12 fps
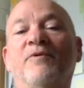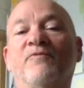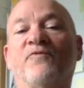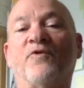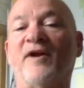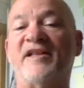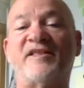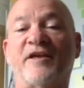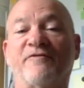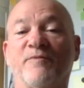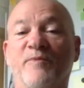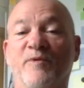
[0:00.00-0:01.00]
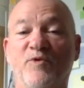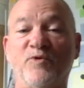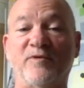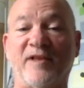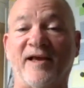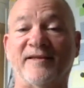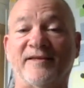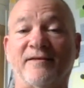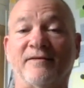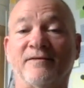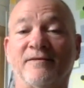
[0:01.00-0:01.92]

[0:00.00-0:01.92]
for anything from the moon landing